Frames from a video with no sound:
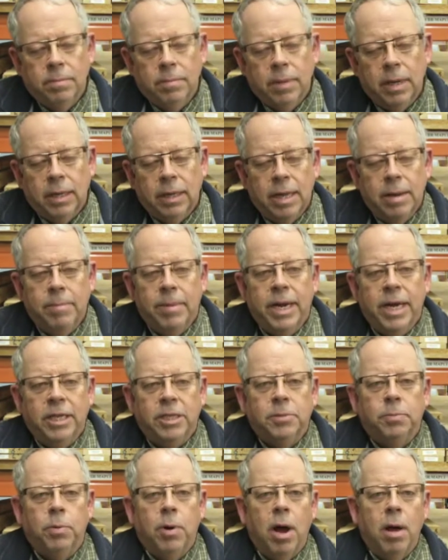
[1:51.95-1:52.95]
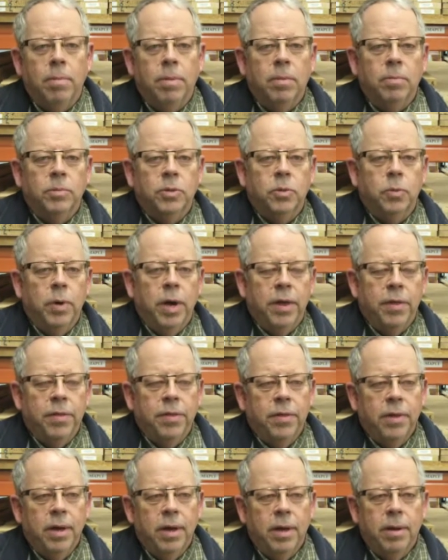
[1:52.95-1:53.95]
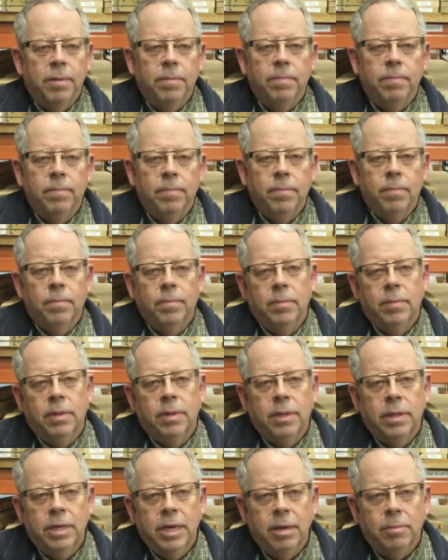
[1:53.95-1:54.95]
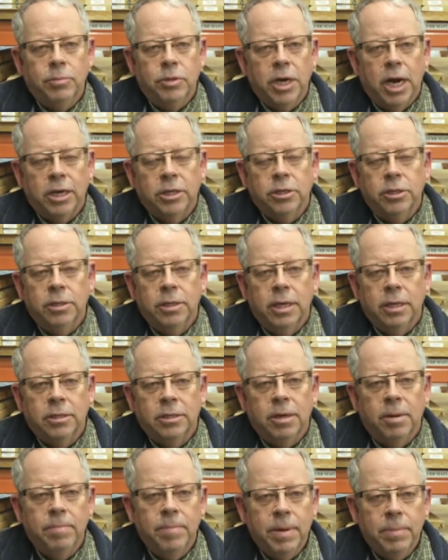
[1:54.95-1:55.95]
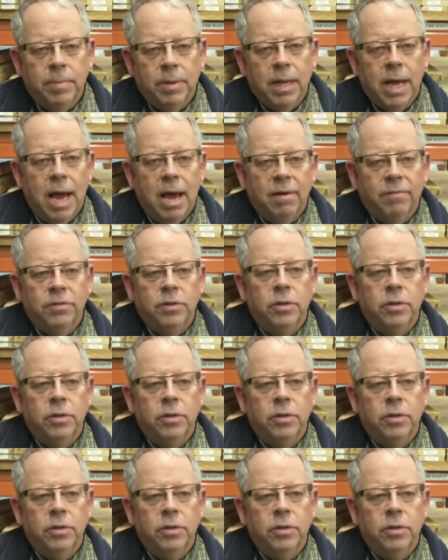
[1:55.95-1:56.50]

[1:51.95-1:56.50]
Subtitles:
eliminates problems with the objection that some people have